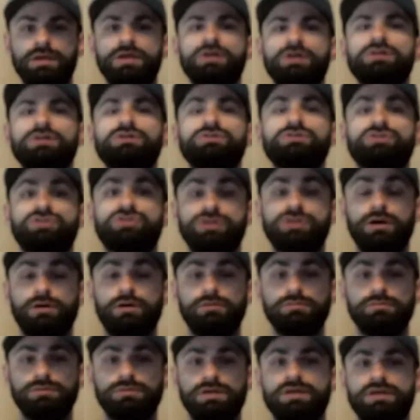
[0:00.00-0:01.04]

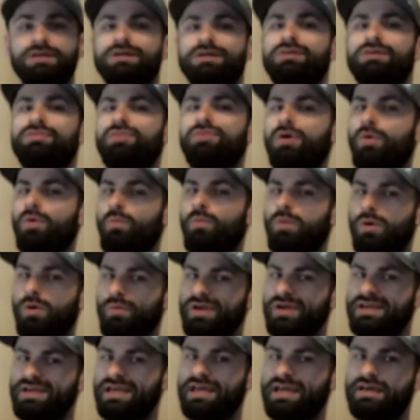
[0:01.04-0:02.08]
So what
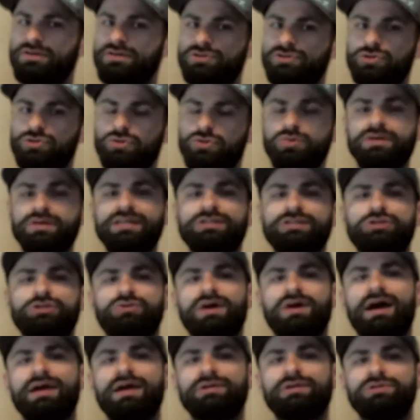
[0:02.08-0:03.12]
we can do is
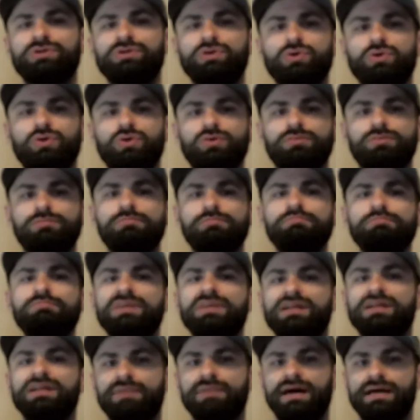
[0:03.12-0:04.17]
try to
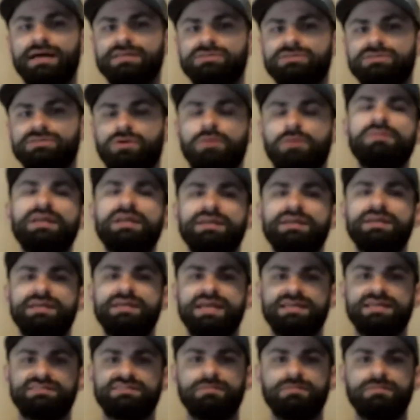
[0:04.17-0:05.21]
minimize or
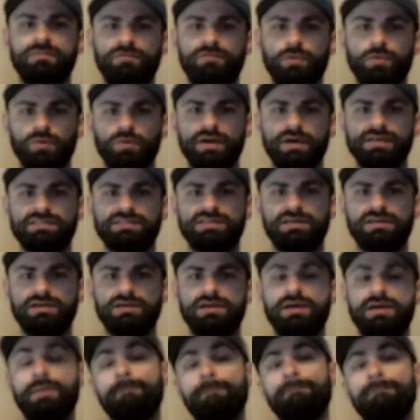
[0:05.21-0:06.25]
mitigate some of the risk
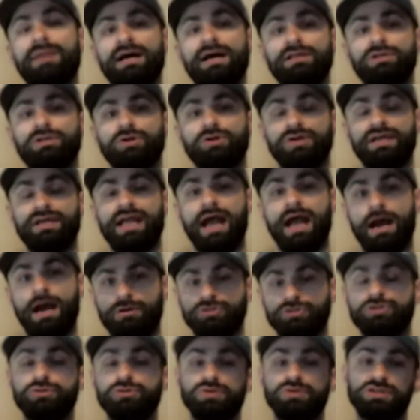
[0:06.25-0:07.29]
by learning how
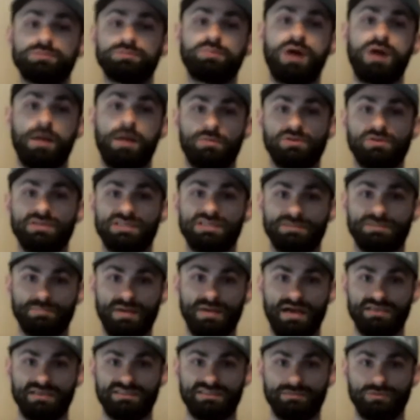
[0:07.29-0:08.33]
to do it as properly as
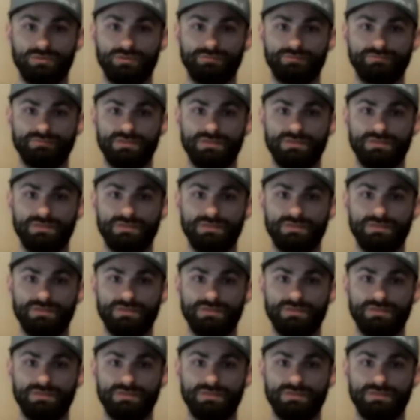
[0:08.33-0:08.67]
possible.